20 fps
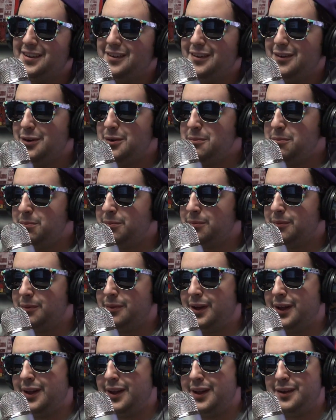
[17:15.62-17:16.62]
Or,
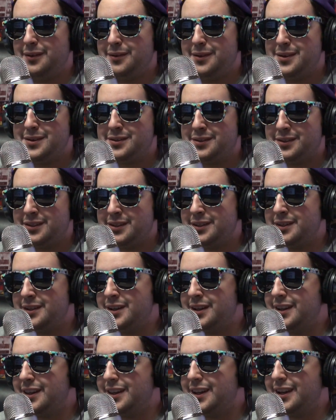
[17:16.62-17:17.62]
well, I don't want to see
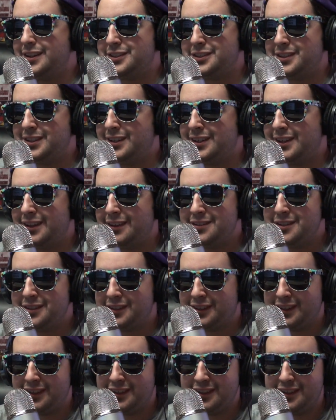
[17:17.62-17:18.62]
none of that shit. I'm just
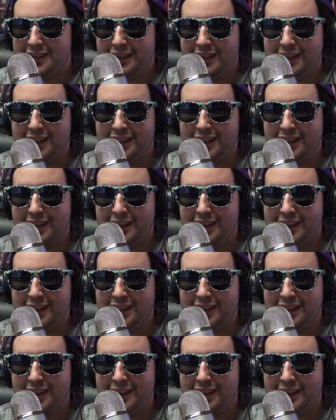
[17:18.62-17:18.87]
kidding.